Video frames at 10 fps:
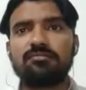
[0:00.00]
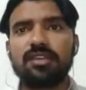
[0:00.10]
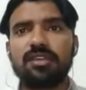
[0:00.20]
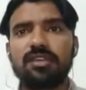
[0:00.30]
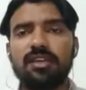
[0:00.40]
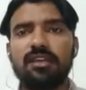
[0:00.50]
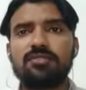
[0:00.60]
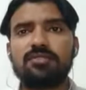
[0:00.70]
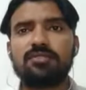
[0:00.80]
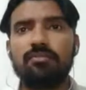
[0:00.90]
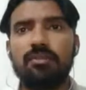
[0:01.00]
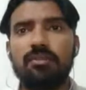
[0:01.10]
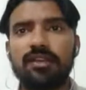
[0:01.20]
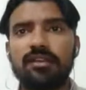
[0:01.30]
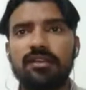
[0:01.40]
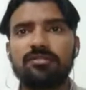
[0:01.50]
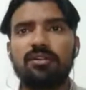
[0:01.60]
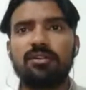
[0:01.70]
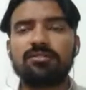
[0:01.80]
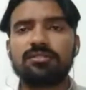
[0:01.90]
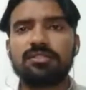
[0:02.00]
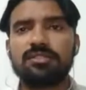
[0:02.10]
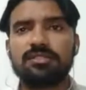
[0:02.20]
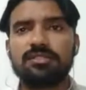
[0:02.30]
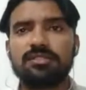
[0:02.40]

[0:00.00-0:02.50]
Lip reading: thinkings of mine on this